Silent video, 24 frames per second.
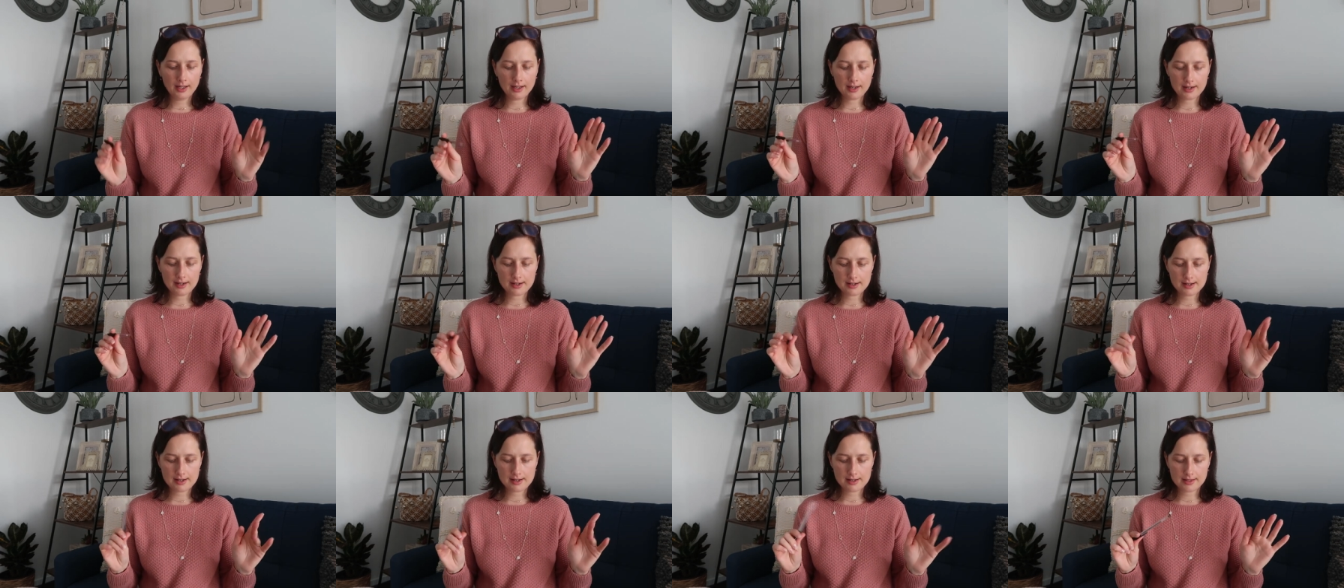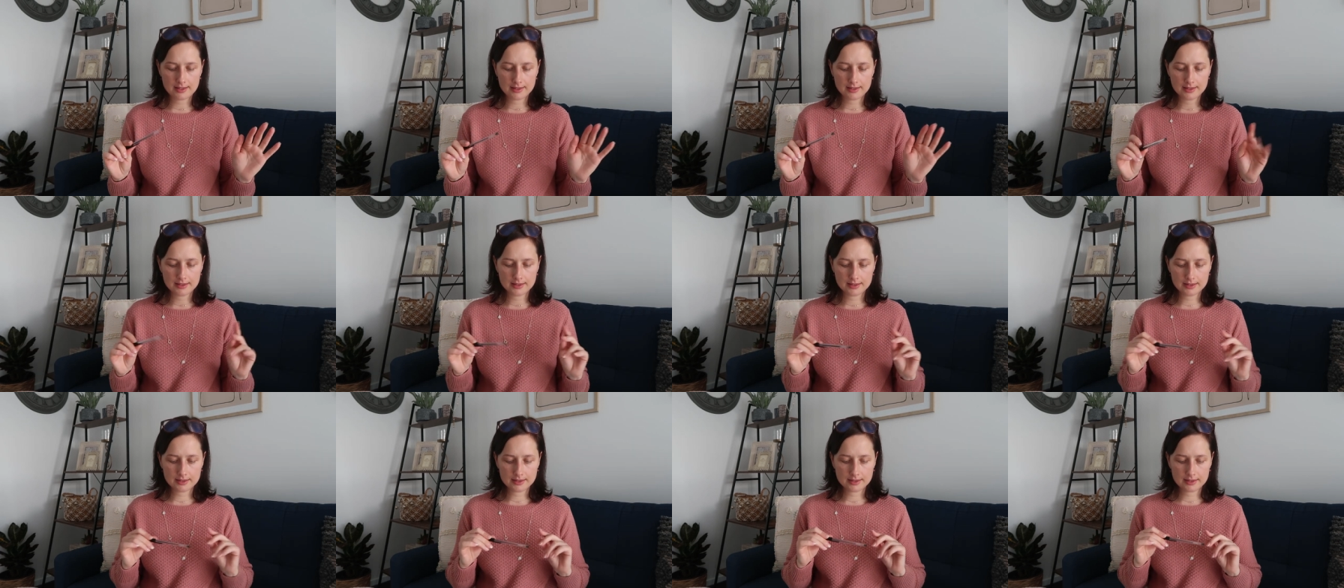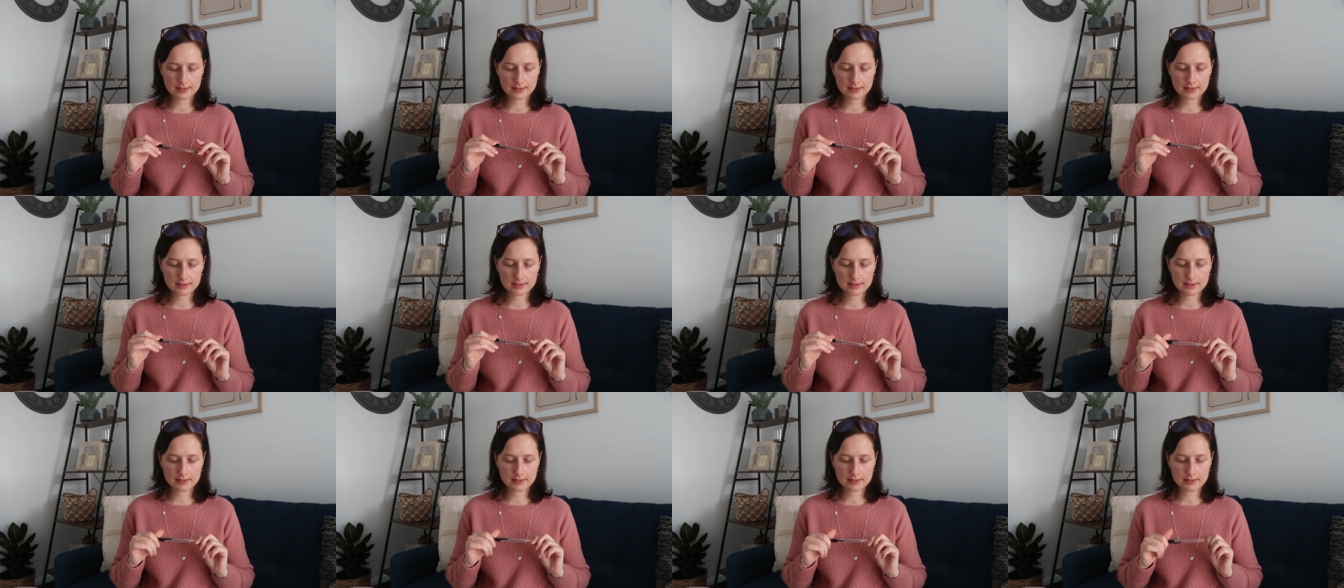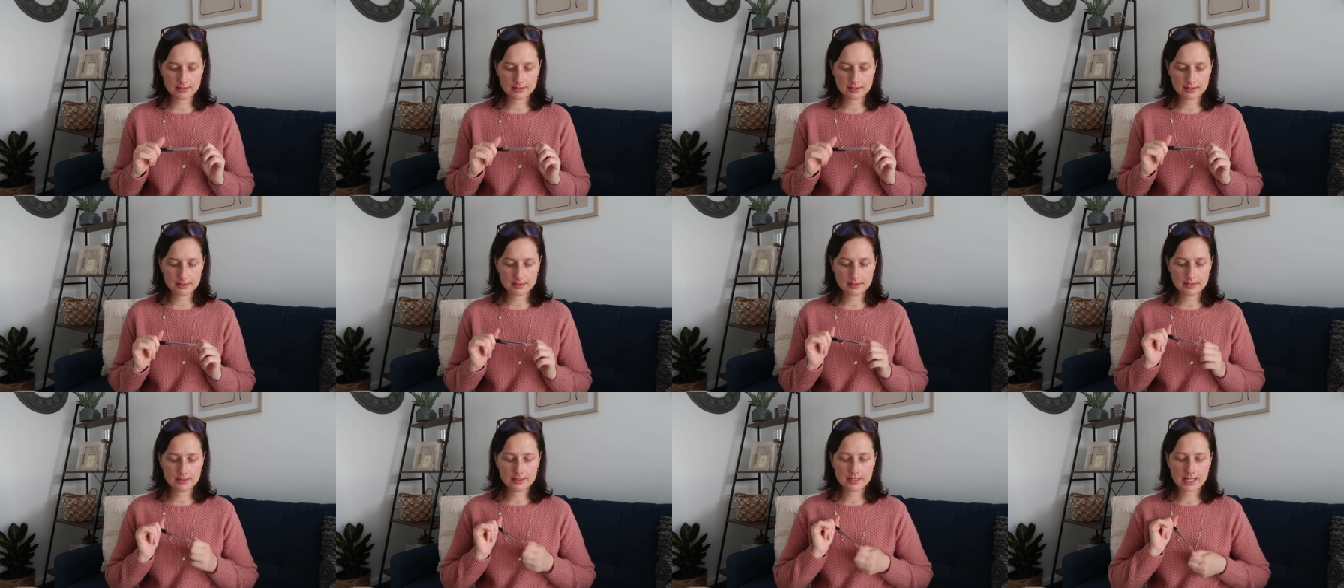Uh,
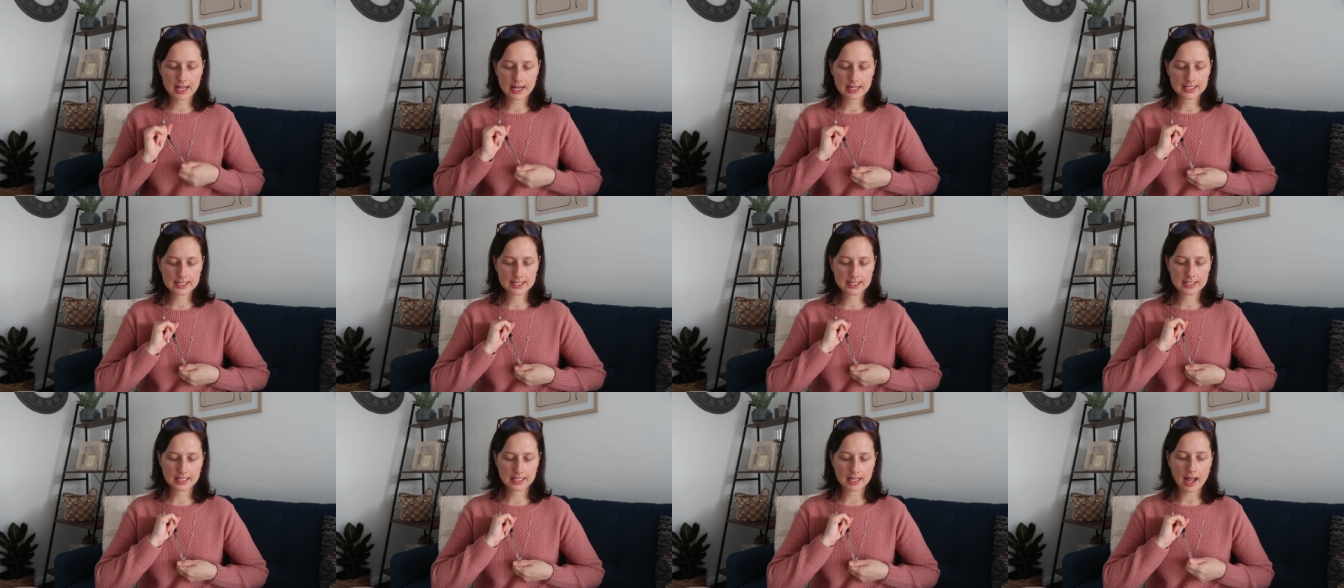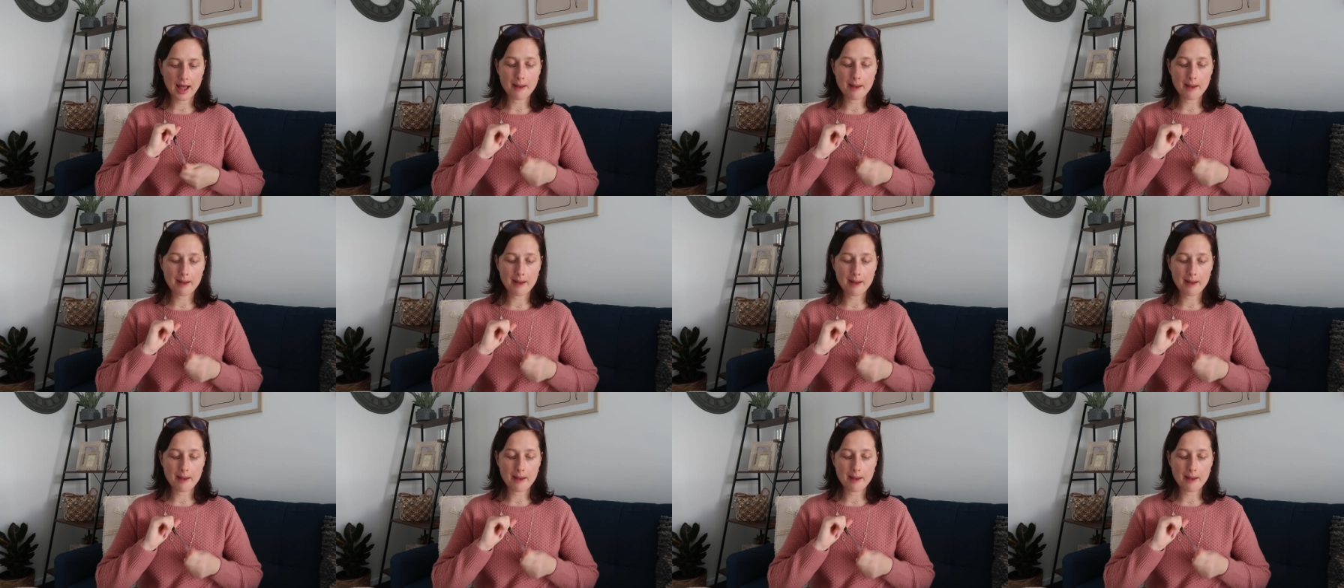next.